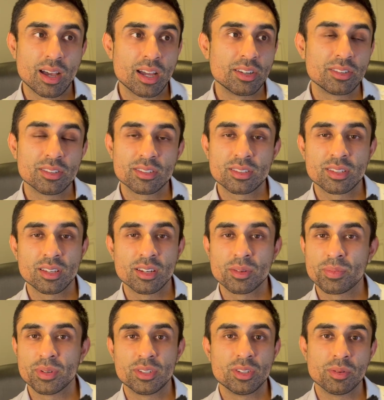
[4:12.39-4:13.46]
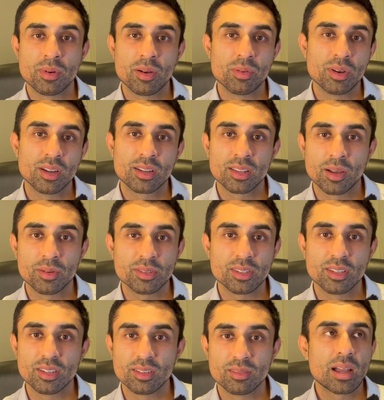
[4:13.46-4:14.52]
I just used to turn up and do my work, and that was
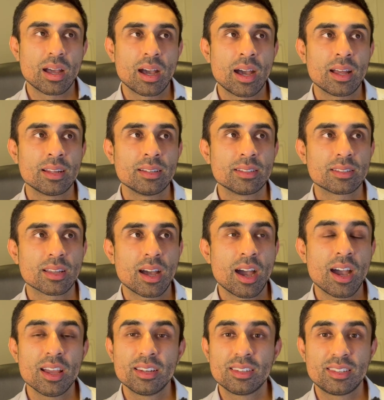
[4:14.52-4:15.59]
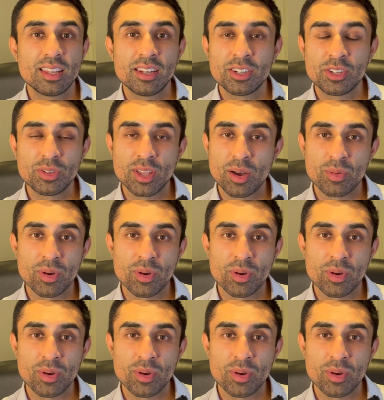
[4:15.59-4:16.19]
it. And I didn't do that